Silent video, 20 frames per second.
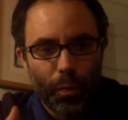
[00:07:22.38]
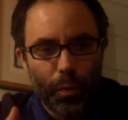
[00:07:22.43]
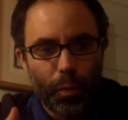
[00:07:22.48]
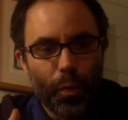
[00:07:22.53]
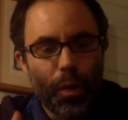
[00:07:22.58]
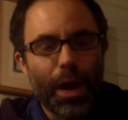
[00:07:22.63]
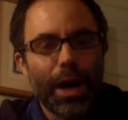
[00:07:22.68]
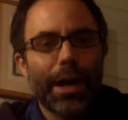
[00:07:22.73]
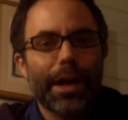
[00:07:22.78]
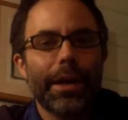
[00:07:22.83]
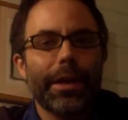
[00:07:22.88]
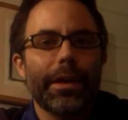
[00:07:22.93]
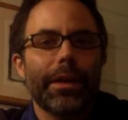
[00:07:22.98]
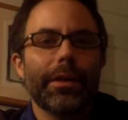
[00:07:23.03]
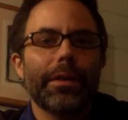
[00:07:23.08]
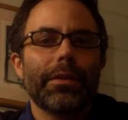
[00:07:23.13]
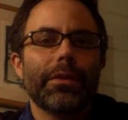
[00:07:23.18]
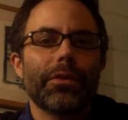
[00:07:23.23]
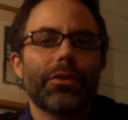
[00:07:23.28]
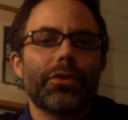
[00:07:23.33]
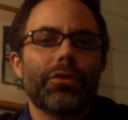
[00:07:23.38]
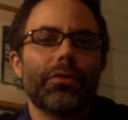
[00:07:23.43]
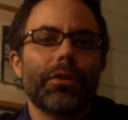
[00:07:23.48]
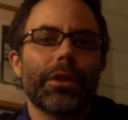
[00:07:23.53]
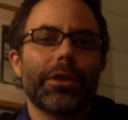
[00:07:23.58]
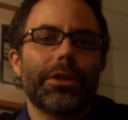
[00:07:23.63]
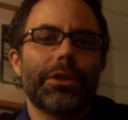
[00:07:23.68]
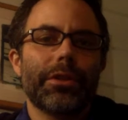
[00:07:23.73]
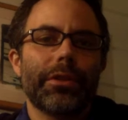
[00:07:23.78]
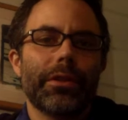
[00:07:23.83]
why the
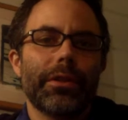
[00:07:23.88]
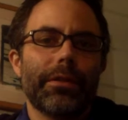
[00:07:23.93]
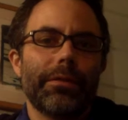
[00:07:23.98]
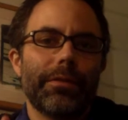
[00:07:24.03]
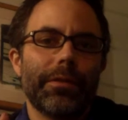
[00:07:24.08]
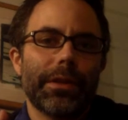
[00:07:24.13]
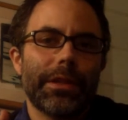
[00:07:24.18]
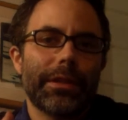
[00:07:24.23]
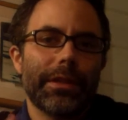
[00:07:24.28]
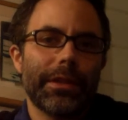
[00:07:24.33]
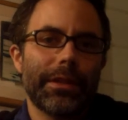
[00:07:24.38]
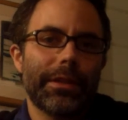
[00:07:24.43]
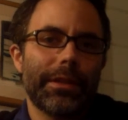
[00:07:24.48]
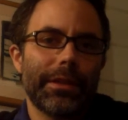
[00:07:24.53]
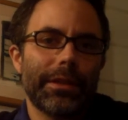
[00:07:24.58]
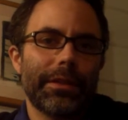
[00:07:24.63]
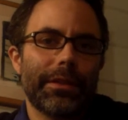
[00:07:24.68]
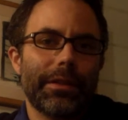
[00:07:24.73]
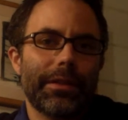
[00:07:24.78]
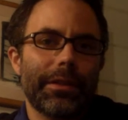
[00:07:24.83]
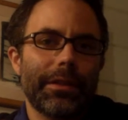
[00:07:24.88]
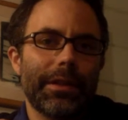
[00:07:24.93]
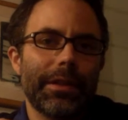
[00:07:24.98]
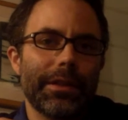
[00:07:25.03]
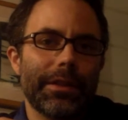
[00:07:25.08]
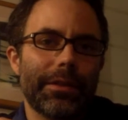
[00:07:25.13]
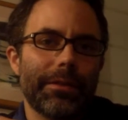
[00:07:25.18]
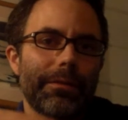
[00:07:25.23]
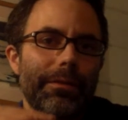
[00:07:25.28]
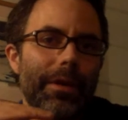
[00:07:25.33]
structure of existence
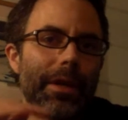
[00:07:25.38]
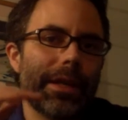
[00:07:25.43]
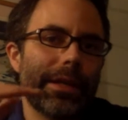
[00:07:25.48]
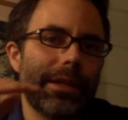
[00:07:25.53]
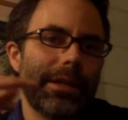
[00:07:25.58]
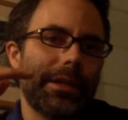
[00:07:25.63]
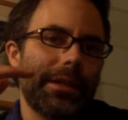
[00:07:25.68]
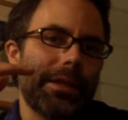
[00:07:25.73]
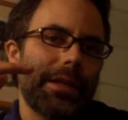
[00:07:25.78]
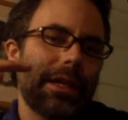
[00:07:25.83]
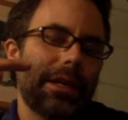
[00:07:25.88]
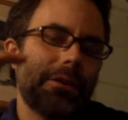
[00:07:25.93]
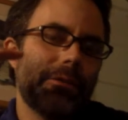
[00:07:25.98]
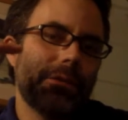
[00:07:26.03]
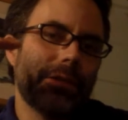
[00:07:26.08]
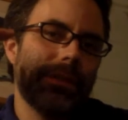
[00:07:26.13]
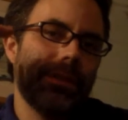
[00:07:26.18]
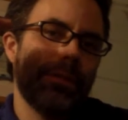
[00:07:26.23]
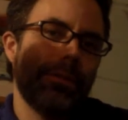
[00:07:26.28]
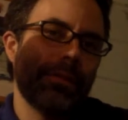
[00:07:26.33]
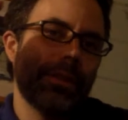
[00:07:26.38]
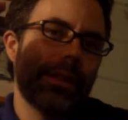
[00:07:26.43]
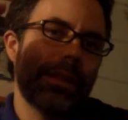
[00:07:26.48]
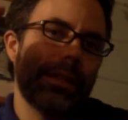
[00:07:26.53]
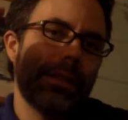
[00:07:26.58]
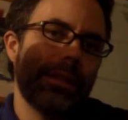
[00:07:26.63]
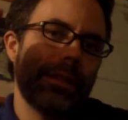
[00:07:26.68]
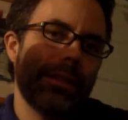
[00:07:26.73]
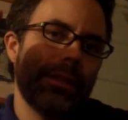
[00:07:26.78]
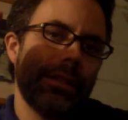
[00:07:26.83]
is divided how it's
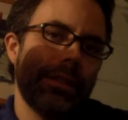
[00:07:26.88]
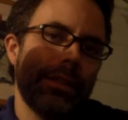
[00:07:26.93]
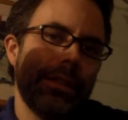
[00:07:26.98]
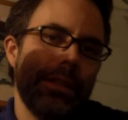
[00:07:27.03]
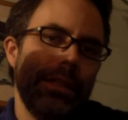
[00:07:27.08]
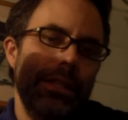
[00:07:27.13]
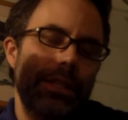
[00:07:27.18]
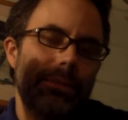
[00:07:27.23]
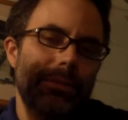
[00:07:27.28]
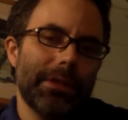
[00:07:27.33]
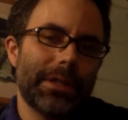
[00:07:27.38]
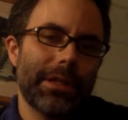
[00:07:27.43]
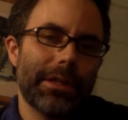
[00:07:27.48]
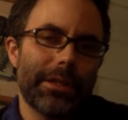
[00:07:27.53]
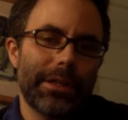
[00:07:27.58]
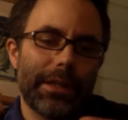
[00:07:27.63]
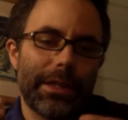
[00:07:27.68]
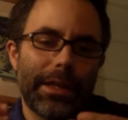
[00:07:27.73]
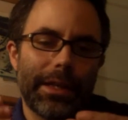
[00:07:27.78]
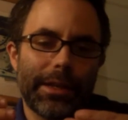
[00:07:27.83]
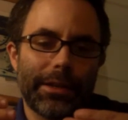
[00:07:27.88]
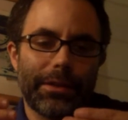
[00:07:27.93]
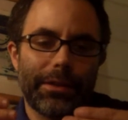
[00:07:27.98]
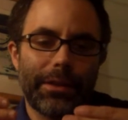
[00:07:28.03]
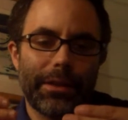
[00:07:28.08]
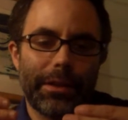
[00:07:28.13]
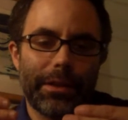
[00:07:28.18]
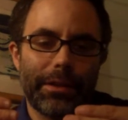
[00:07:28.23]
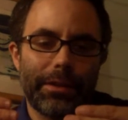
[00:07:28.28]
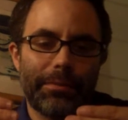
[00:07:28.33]
divided, is because it has
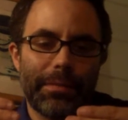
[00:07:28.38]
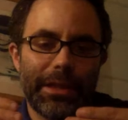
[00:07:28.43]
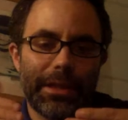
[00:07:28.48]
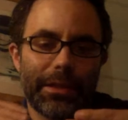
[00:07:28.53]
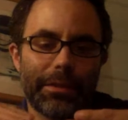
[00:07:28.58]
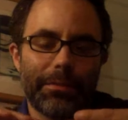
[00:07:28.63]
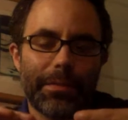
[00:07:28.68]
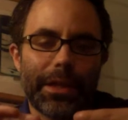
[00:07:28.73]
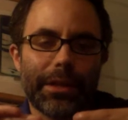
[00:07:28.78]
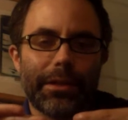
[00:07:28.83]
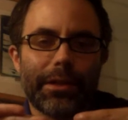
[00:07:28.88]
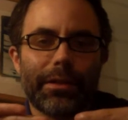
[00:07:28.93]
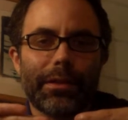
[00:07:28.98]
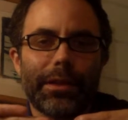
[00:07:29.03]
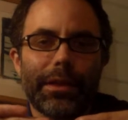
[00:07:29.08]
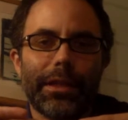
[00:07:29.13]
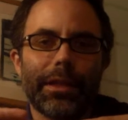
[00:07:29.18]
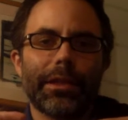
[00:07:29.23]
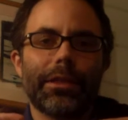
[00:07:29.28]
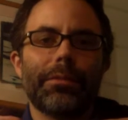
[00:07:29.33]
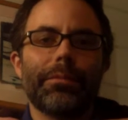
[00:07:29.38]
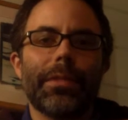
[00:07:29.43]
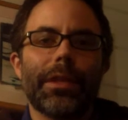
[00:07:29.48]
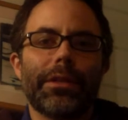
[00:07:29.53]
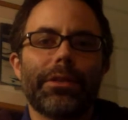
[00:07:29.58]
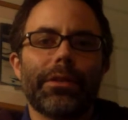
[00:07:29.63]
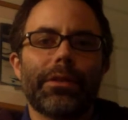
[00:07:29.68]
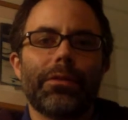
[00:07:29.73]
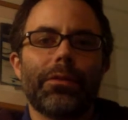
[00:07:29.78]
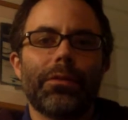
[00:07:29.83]
to be symmetrically
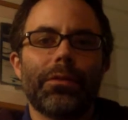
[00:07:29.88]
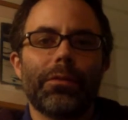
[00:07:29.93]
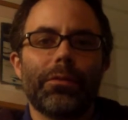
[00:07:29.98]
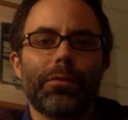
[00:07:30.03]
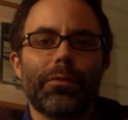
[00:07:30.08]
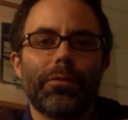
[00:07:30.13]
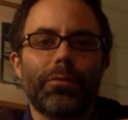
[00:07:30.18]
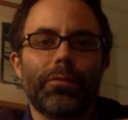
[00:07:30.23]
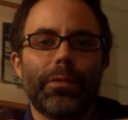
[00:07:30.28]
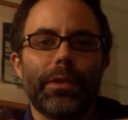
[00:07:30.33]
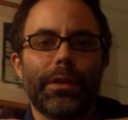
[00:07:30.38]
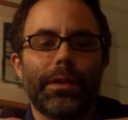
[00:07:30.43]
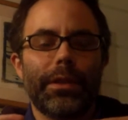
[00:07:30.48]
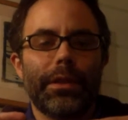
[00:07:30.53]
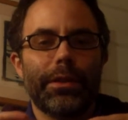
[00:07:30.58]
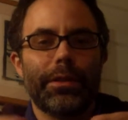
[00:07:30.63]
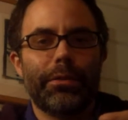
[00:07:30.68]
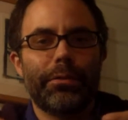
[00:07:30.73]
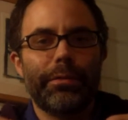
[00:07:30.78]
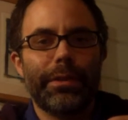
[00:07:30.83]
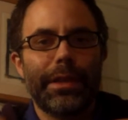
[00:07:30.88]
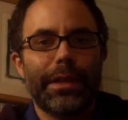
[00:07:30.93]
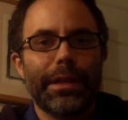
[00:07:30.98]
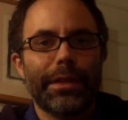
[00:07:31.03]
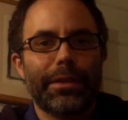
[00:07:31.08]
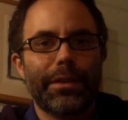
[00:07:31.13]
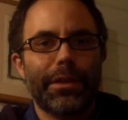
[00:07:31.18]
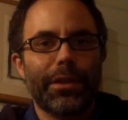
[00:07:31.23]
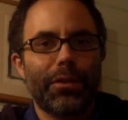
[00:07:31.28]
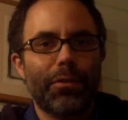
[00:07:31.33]
asymmetrical with these 3
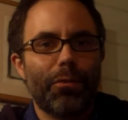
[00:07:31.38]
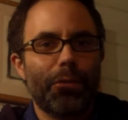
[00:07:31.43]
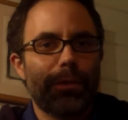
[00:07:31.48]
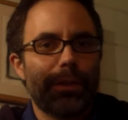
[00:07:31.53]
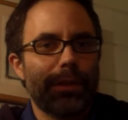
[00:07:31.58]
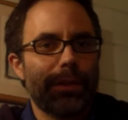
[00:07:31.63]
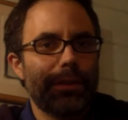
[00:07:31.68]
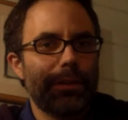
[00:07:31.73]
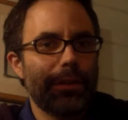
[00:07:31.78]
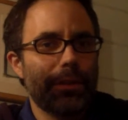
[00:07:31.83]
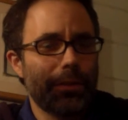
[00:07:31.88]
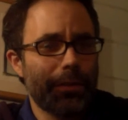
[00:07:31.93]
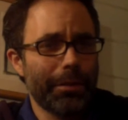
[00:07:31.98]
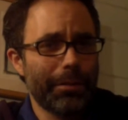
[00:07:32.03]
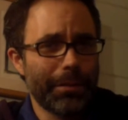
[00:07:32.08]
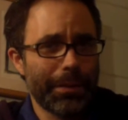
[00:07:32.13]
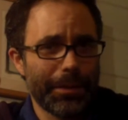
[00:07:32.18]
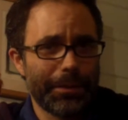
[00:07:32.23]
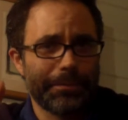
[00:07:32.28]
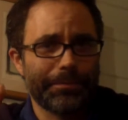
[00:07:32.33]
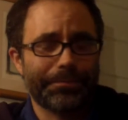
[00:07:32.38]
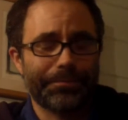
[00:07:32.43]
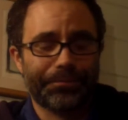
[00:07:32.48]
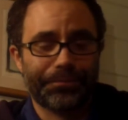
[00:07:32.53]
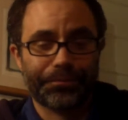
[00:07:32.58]
nested coordinate systems.